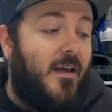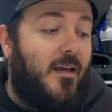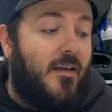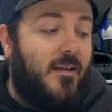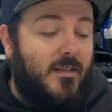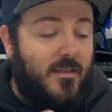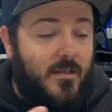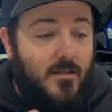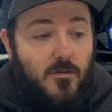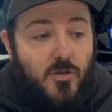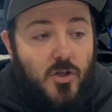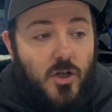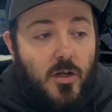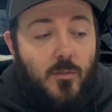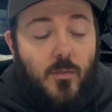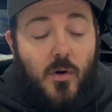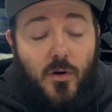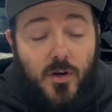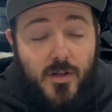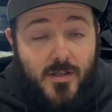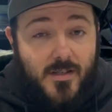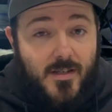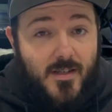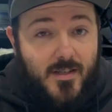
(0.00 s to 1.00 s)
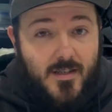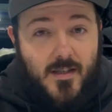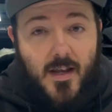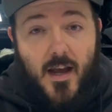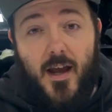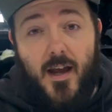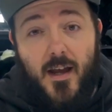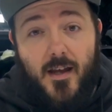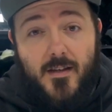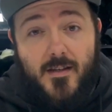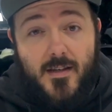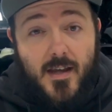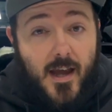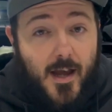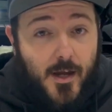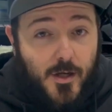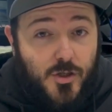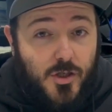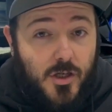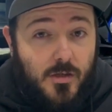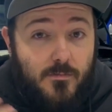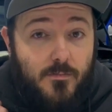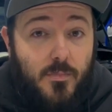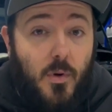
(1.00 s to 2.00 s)
This turbo is designed to
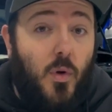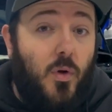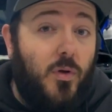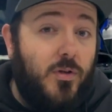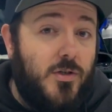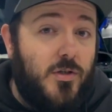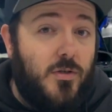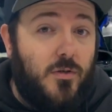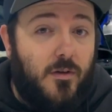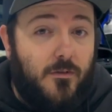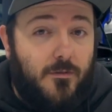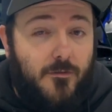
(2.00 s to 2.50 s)
actually bolt to a